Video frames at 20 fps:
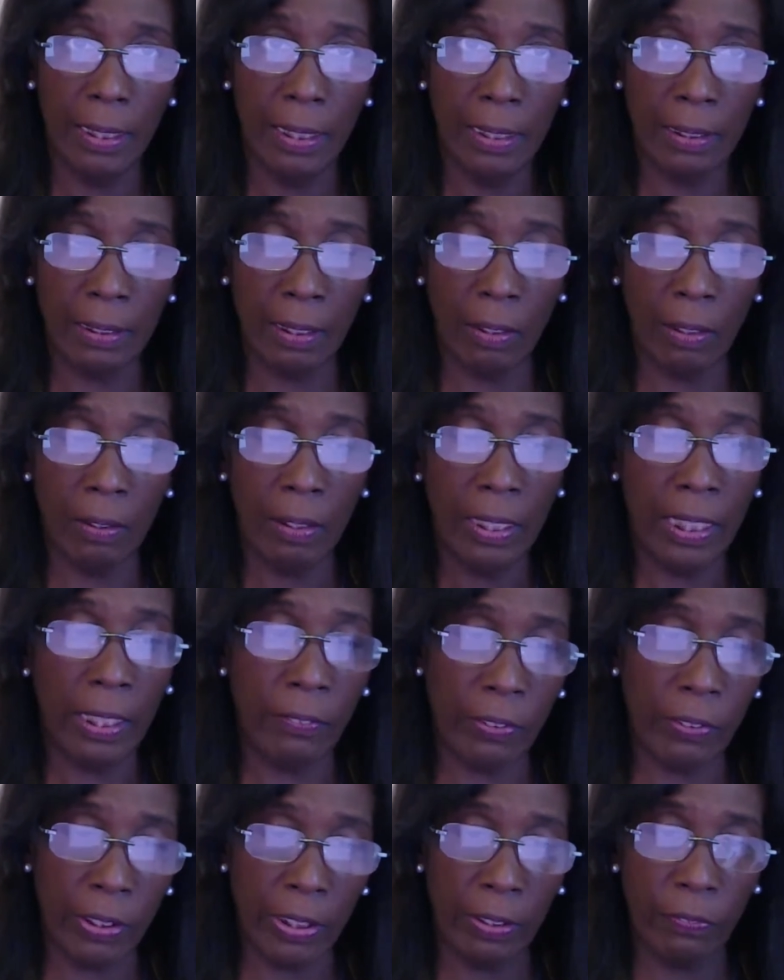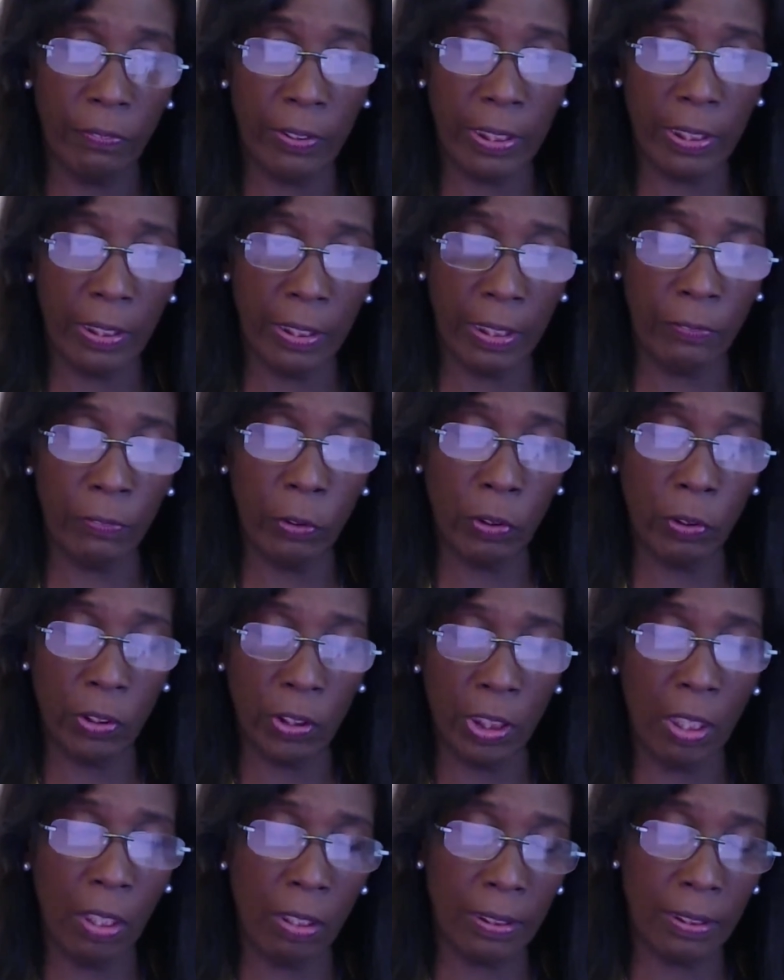So if your
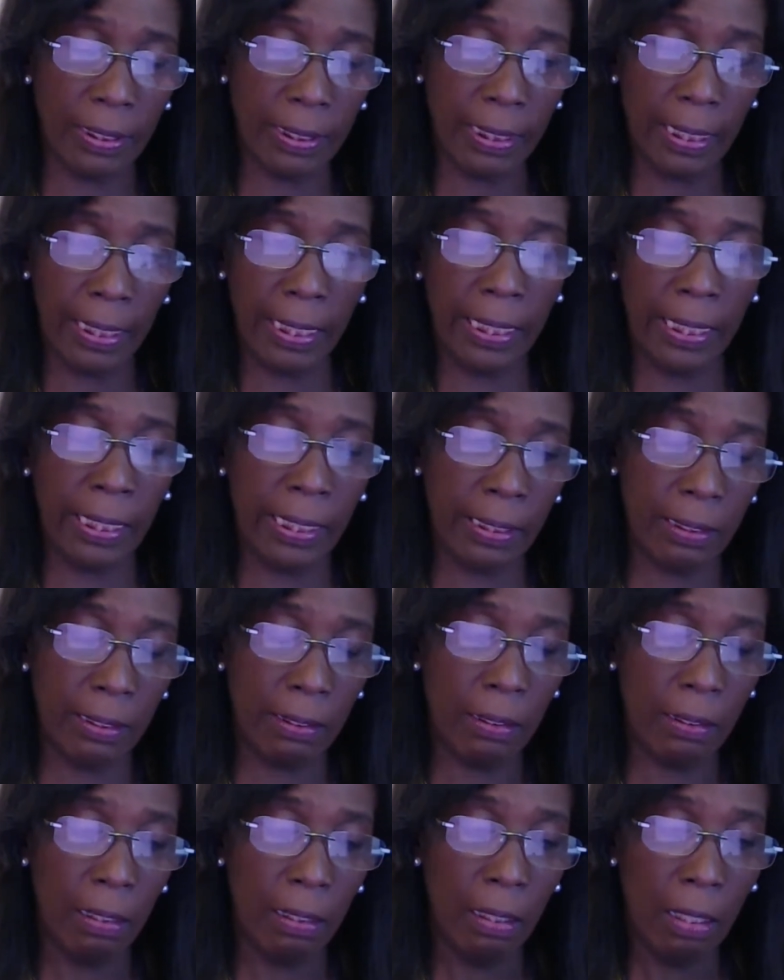task is